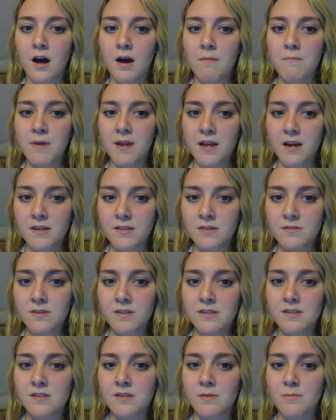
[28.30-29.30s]
Because of
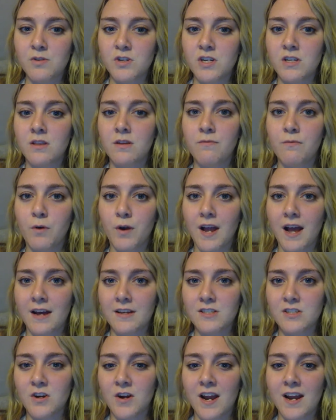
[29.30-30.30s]
this assumption, the
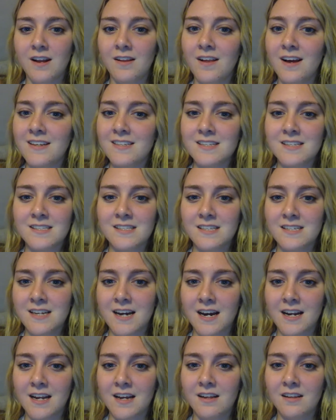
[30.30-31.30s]
forecaster analyzes the
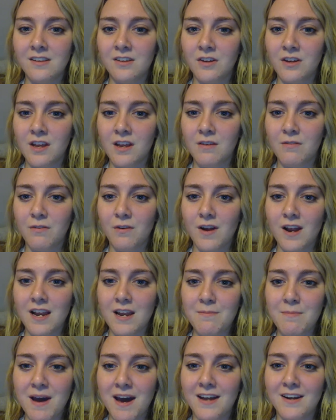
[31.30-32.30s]
data looking for
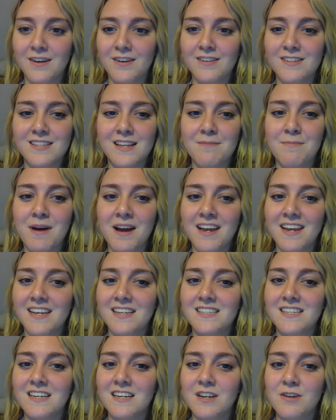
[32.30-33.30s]
any patterns that might
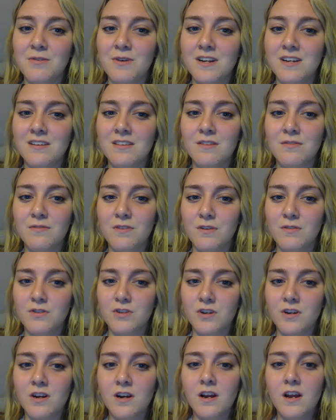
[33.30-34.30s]
continue into the
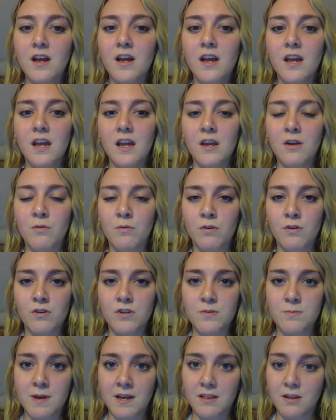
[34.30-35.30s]
future in order
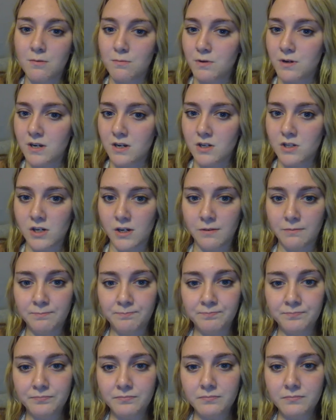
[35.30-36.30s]
to make their prediction.
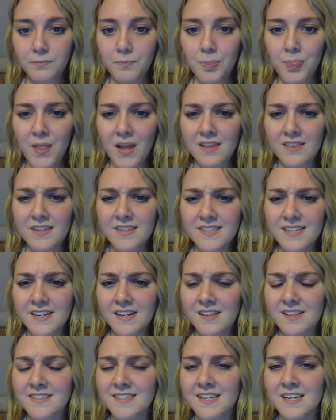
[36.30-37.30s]
This
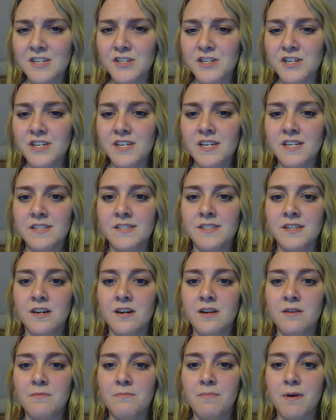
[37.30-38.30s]
analysis is
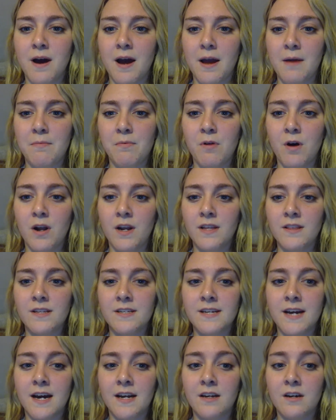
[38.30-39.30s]
done by plotting the
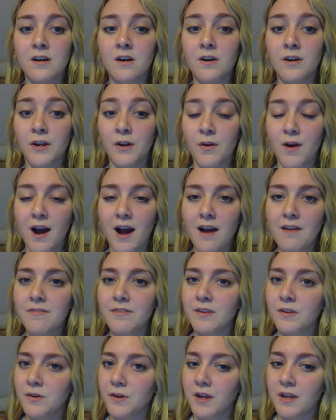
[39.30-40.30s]
data on a graph
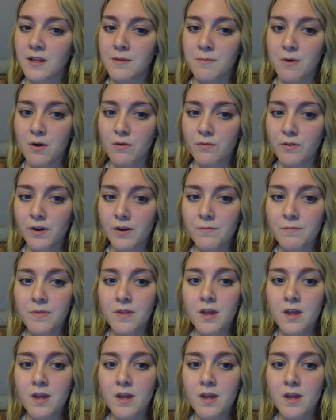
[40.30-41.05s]
and looking them over.